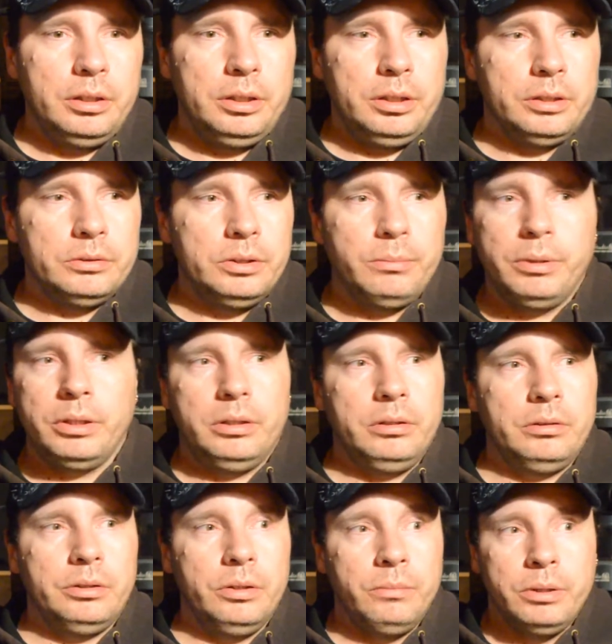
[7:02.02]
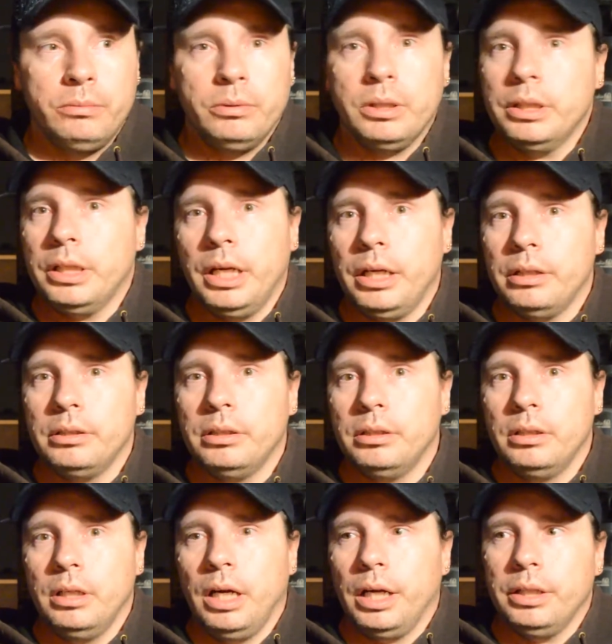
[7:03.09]
you know, nobody, nobody really cared.
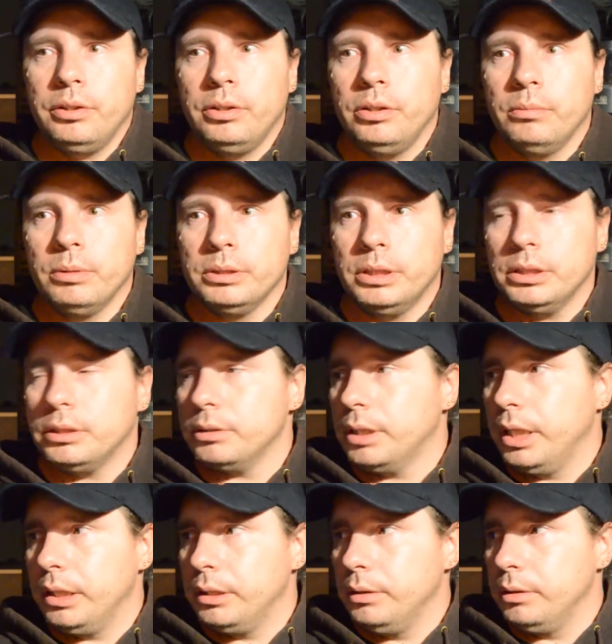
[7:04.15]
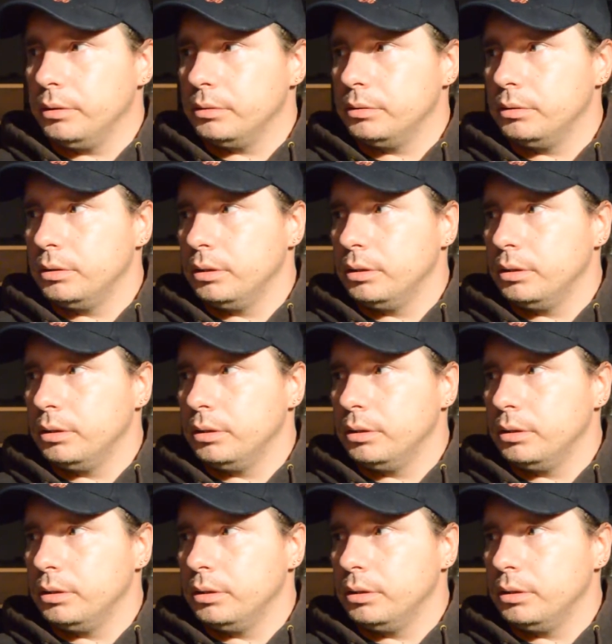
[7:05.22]
I didn't know my sister cared, you know.